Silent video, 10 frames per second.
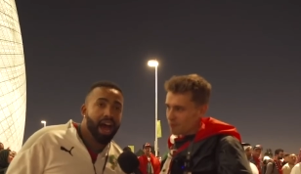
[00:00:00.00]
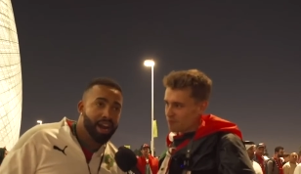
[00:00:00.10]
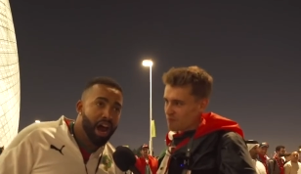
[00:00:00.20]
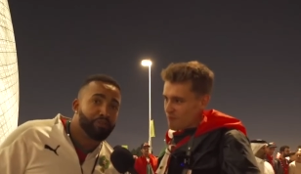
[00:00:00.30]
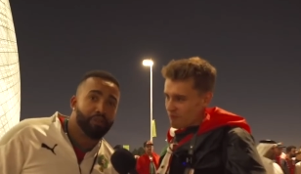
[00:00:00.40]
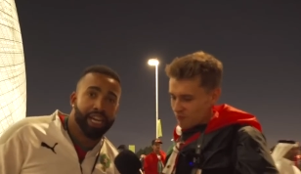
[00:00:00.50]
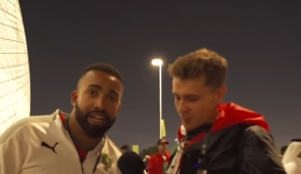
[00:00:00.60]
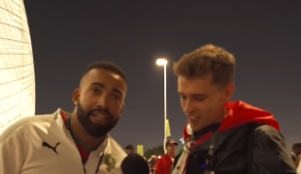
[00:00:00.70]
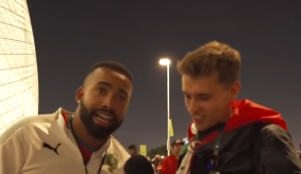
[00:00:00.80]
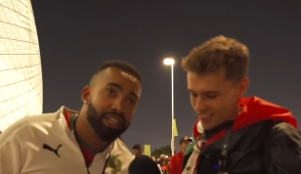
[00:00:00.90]
Speaker 1: an
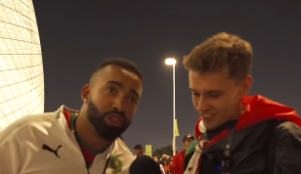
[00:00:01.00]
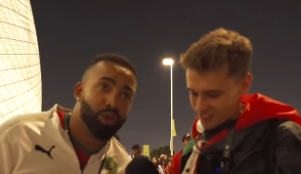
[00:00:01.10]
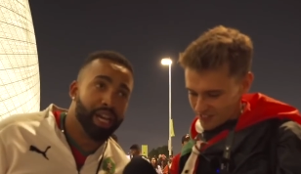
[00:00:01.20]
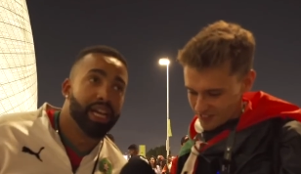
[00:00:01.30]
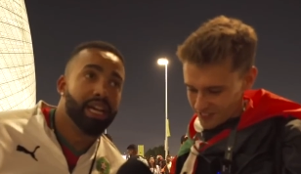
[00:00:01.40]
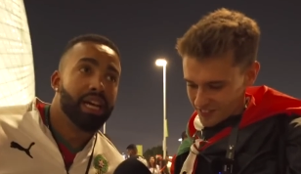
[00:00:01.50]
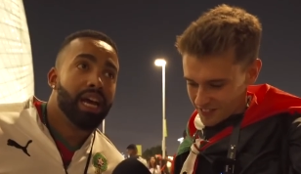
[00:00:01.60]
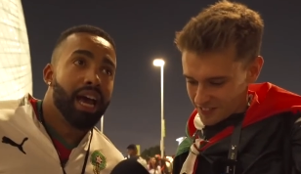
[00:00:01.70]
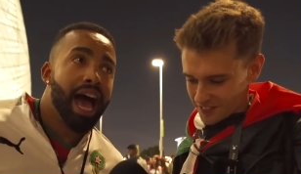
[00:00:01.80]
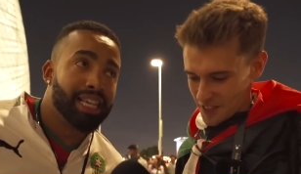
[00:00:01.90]
African country
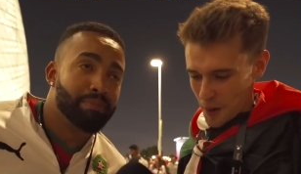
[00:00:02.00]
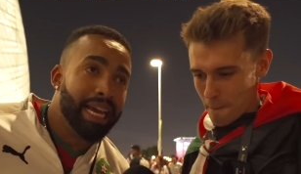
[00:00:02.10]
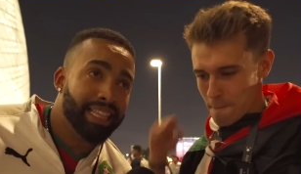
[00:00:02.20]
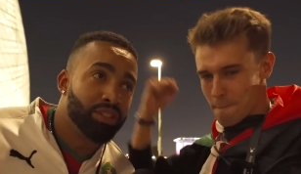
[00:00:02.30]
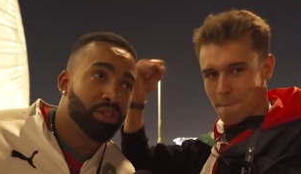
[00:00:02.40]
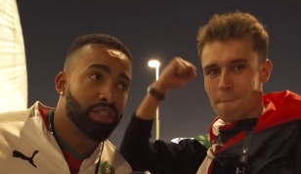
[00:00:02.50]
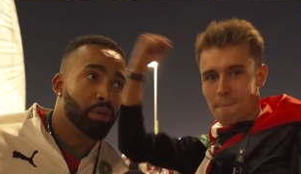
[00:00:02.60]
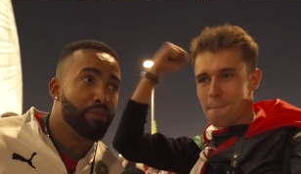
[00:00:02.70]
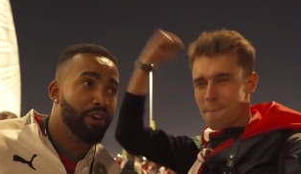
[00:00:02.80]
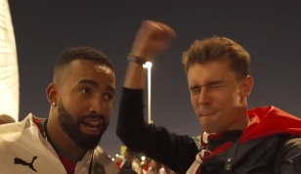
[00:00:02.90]
has made it to the
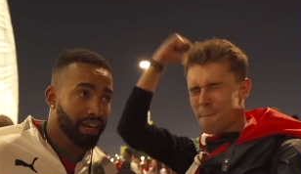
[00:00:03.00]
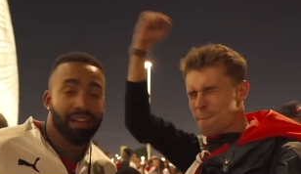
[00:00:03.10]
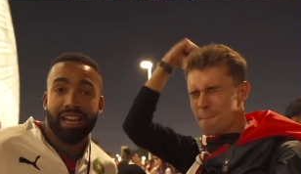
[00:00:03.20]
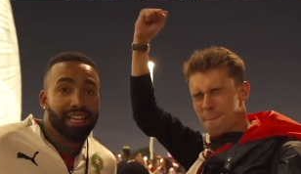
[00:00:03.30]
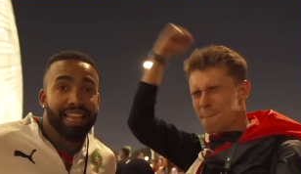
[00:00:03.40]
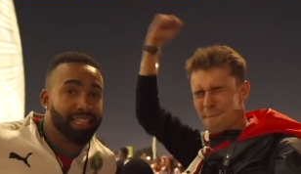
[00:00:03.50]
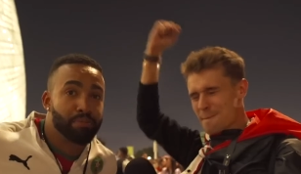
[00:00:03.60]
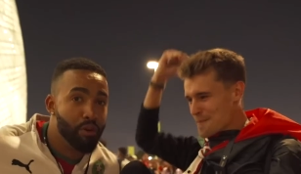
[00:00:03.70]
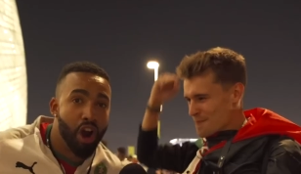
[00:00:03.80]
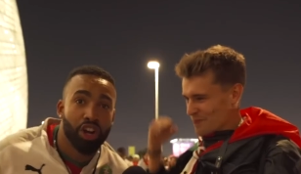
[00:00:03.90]
semi-final.
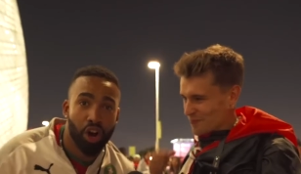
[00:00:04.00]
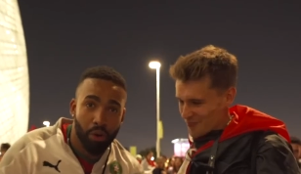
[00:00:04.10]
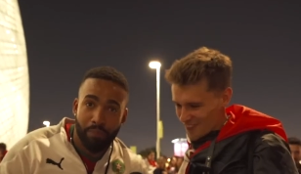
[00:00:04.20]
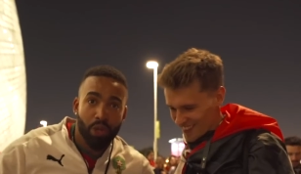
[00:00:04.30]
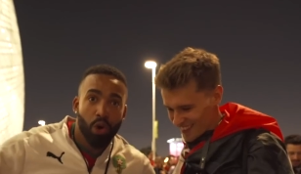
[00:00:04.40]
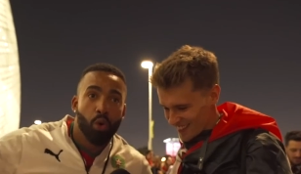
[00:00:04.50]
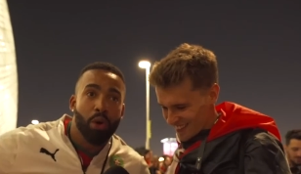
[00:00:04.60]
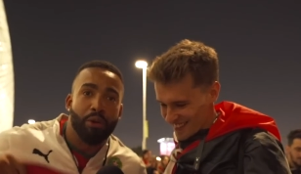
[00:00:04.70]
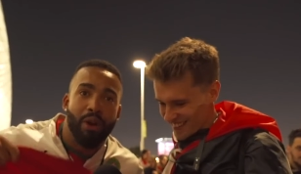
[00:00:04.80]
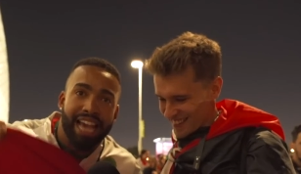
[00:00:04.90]
That's Morocco.
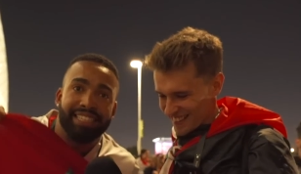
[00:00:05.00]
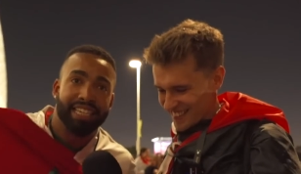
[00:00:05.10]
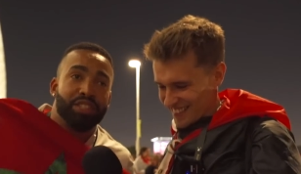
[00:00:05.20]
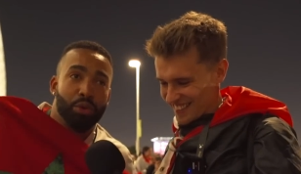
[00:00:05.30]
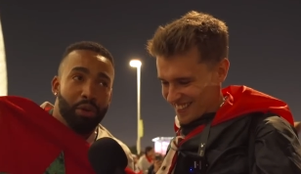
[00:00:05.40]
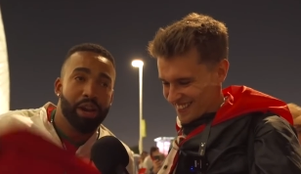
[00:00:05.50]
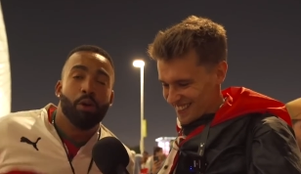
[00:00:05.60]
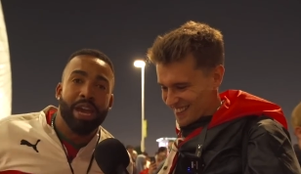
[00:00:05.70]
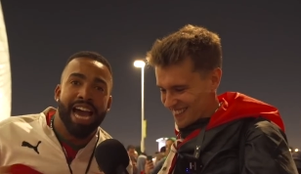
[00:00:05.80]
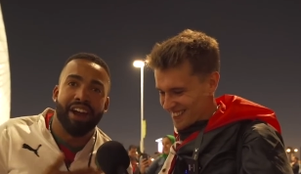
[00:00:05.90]
We write history,
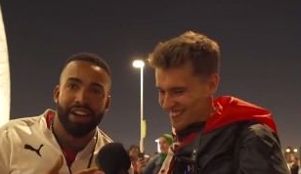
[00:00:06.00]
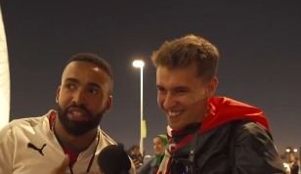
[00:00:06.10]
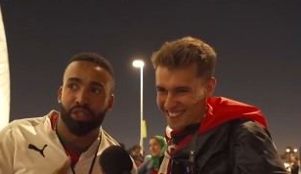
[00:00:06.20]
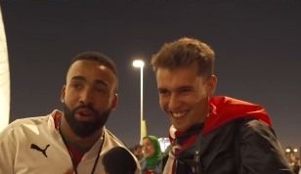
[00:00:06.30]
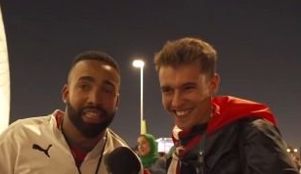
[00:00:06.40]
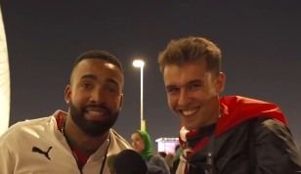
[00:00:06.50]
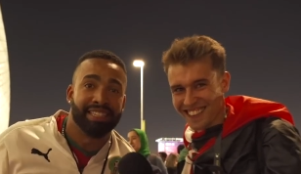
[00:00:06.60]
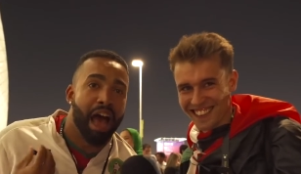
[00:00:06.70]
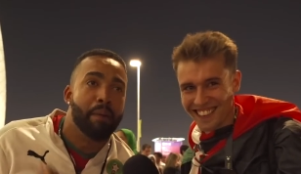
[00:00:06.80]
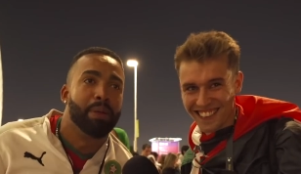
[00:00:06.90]
we are history. This
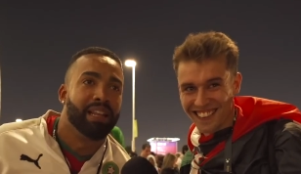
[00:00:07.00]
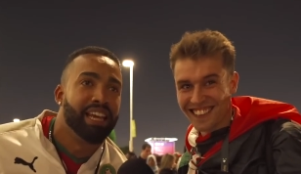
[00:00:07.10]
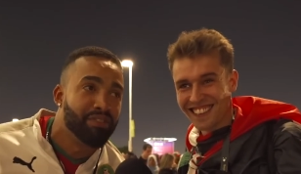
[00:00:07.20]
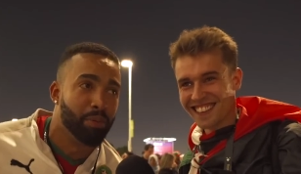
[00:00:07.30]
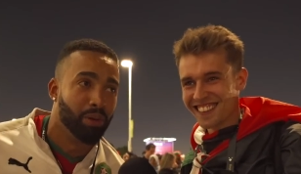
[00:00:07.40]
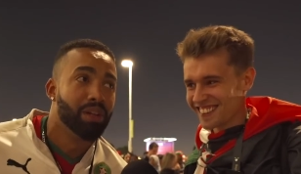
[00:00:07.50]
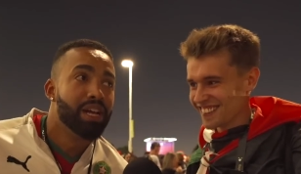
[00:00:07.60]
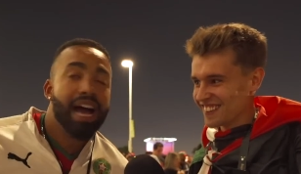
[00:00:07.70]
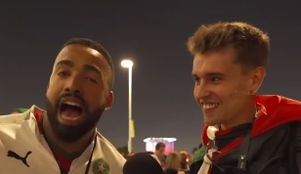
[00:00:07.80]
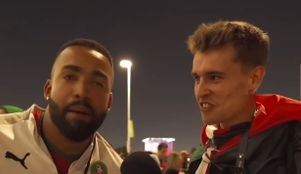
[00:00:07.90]
is unbelievable.
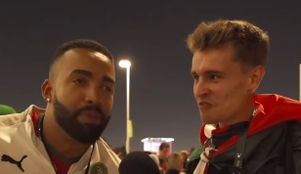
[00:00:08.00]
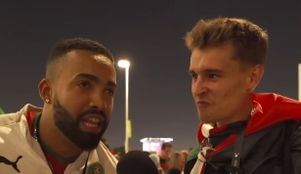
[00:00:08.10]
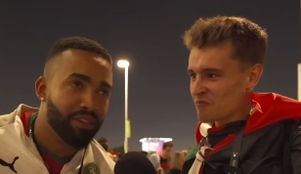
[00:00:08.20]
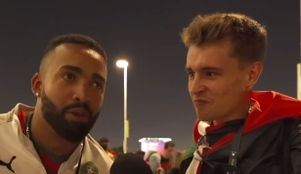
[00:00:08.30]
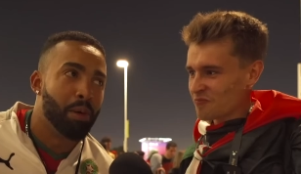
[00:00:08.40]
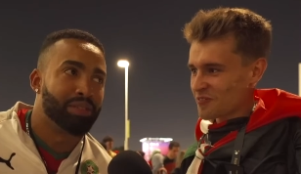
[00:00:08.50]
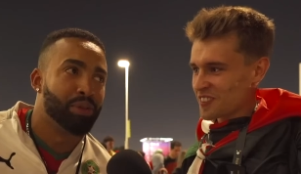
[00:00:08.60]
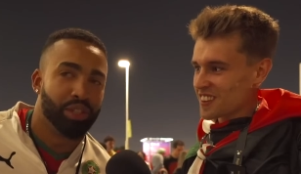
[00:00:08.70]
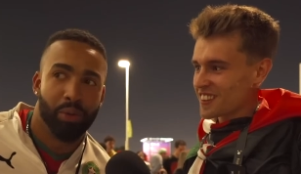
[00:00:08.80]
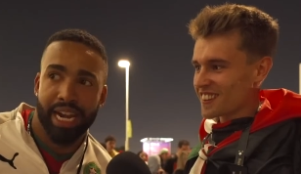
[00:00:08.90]
Unbelievable what
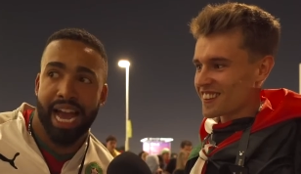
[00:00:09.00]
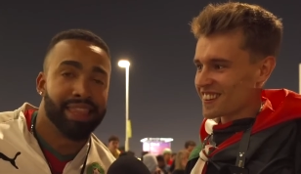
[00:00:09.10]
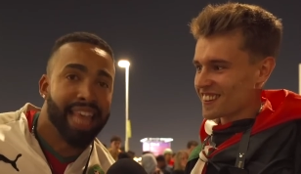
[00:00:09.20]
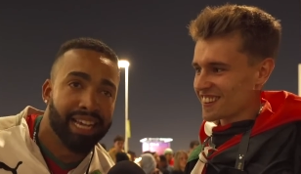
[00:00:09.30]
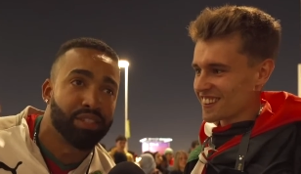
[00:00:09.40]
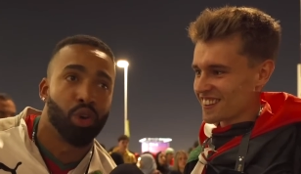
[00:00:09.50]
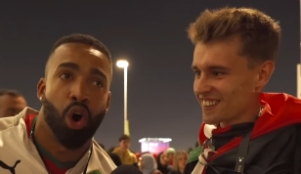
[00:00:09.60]
we're doing. And thanks to